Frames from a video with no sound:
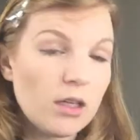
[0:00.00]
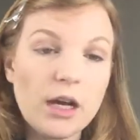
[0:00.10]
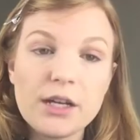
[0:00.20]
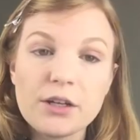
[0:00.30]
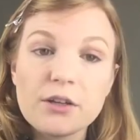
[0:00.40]

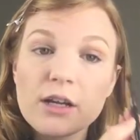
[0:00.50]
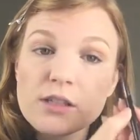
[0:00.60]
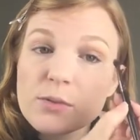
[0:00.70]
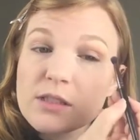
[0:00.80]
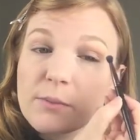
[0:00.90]
I don't know, I
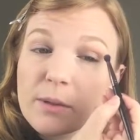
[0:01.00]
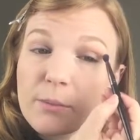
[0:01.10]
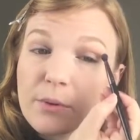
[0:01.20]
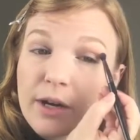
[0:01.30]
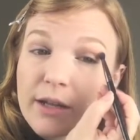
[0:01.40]
just want something
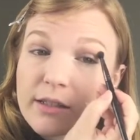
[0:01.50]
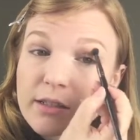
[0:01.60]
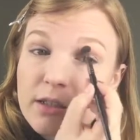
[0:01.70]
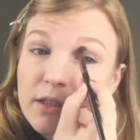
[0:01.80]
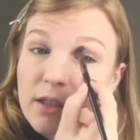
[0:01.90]

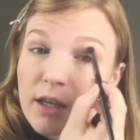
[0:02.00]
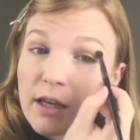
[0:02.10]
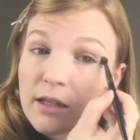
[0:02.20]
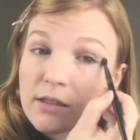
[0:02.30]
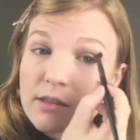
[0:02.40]
bright
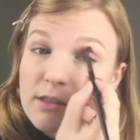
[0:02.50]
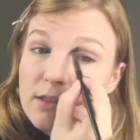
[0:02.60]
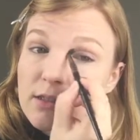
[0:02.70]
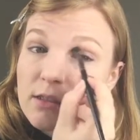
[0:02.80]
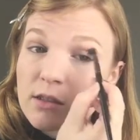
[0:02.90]
and
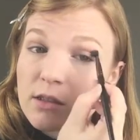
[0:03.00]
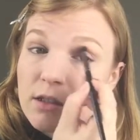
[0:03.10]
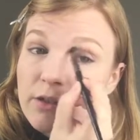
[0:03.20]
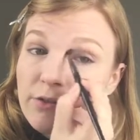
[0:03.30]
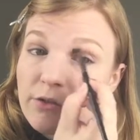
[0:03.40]

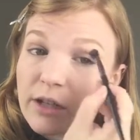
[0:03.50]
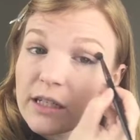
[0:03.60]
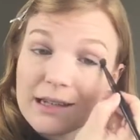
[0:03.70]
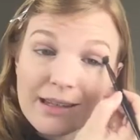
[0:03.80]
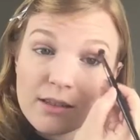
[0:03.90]

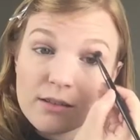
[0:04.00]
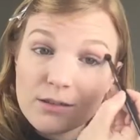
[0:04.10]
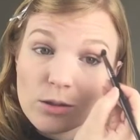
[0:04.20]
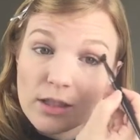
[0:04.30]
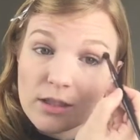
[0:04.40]
friendly
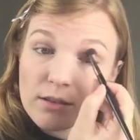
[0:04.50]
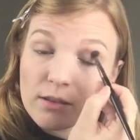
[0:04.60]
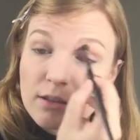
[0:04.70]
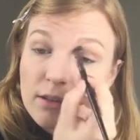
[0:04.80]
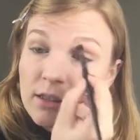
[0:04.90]
looking.
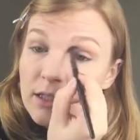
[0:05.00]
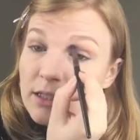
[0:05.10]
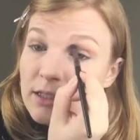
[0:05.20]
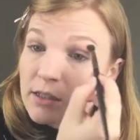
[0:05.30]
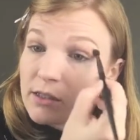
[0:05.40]

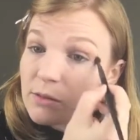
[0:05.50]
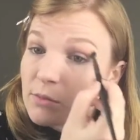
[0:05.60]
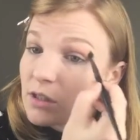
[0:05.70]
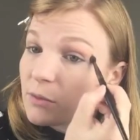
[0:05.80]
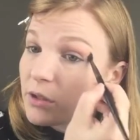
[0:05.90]
So I'm
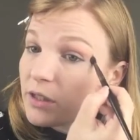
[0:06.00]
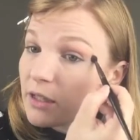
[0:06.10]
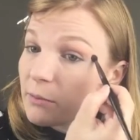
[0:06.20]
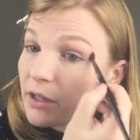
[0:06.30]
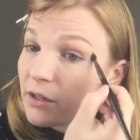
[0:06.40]
just going to put that
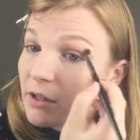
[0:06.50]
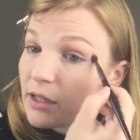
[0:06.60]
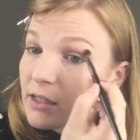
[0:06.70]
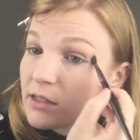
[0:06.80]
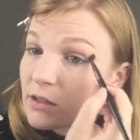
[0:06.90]
in my
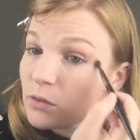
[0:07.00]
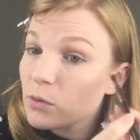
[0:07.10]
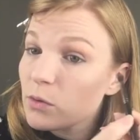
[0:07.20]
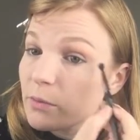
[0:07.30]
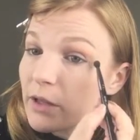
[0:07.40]
crease to
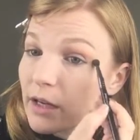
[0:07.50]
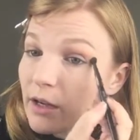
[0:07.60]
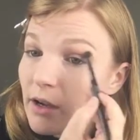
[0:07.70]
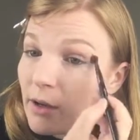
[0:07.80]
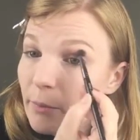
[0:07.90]
warm that
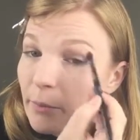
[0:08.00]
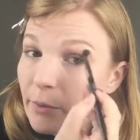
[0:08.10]
up